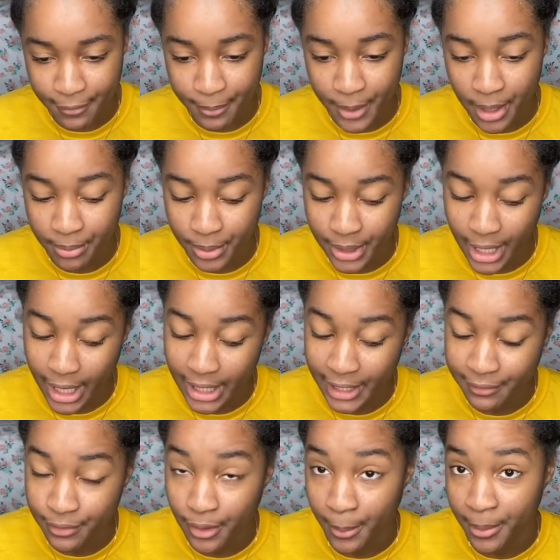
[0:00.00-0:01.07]
money do you have
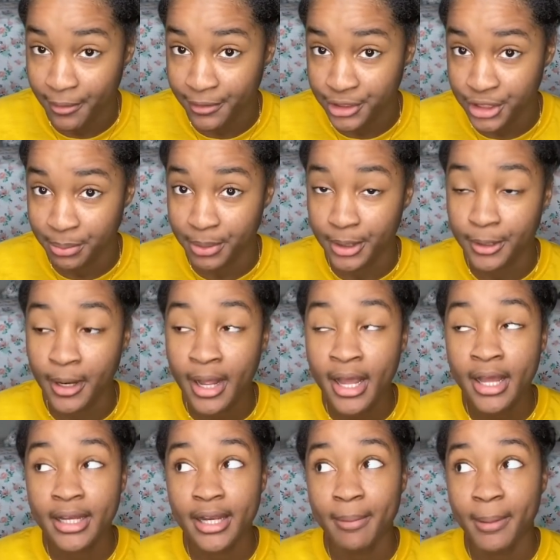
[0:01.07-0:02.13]
to do a pay for shipping.
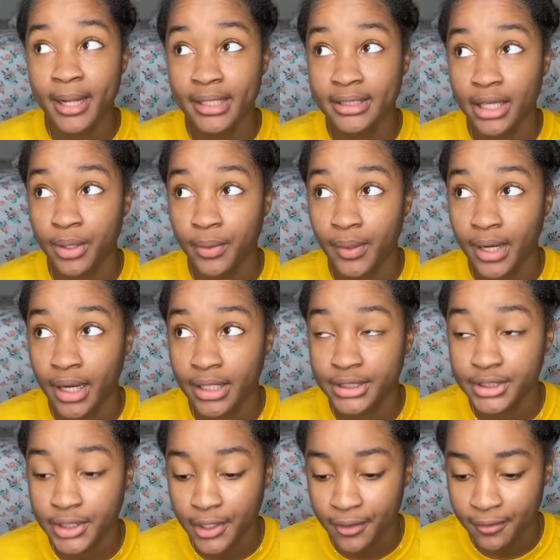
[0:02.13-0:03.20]
They make you take one
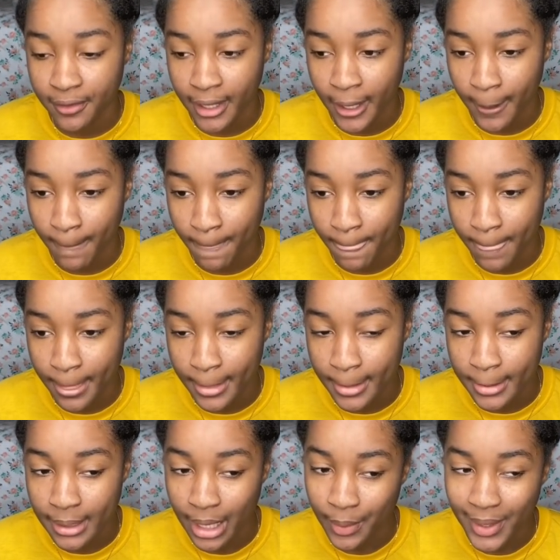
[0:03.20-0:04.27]
survey
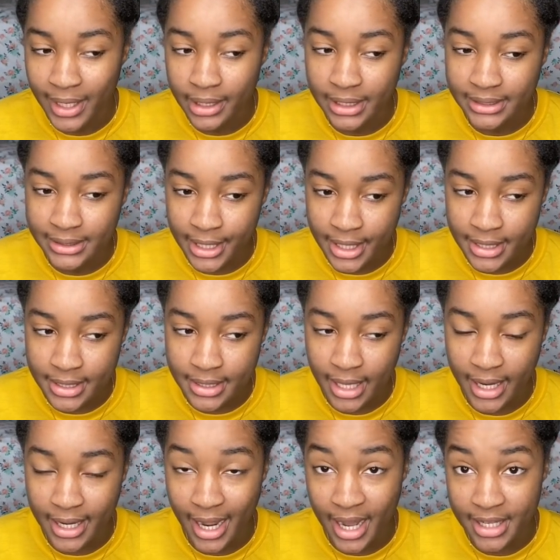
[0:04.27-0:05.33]
like one little test
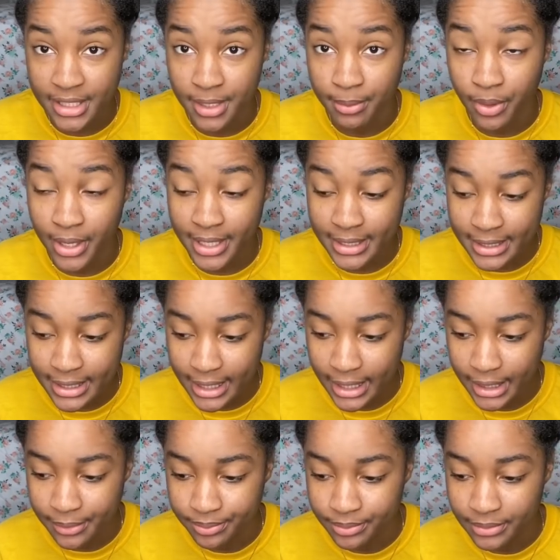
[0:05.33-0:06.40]
and they ask you about your
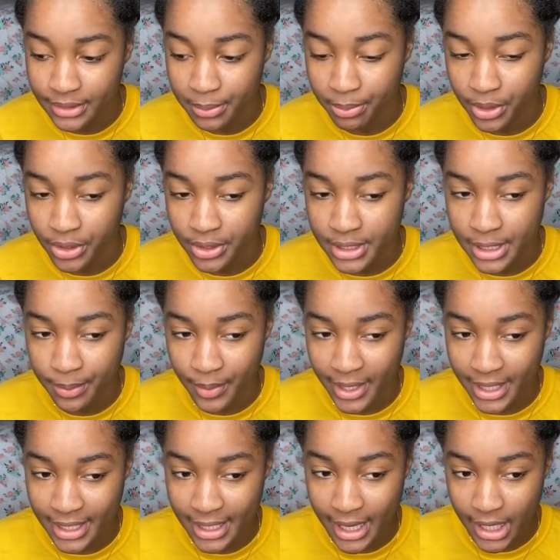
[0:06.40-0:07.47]
skin, the products then where
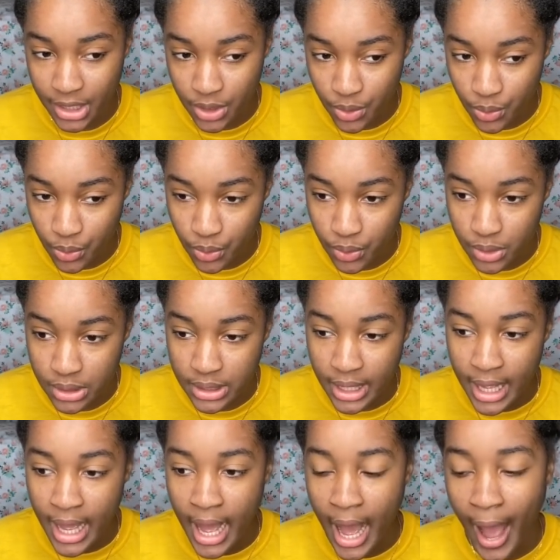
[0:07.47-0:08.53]
did I use
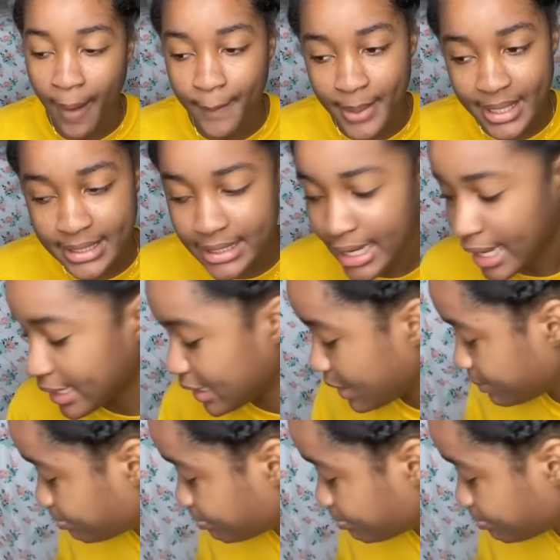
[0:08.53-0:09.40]
and basically